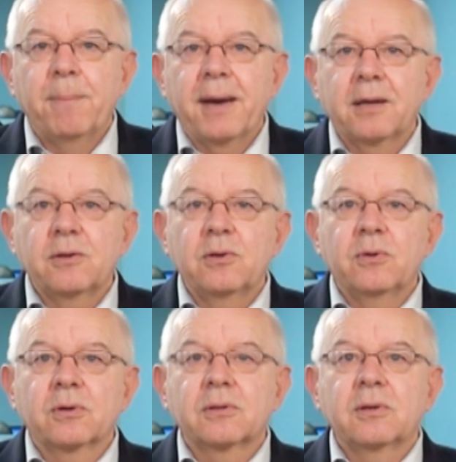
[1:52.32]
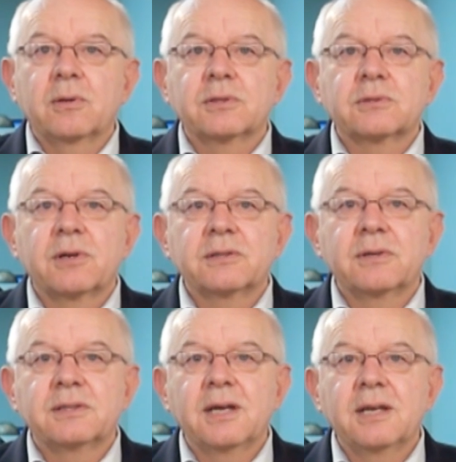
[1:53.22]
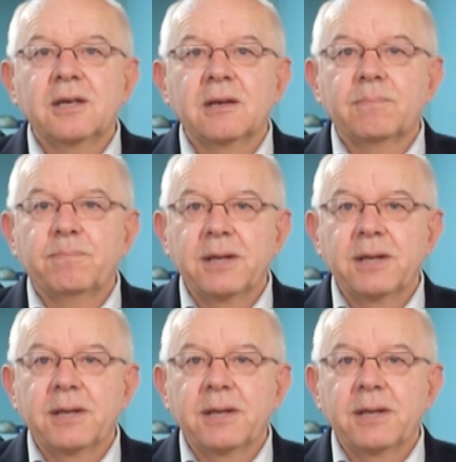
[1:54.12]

Back in New York, the US Treasury 10-year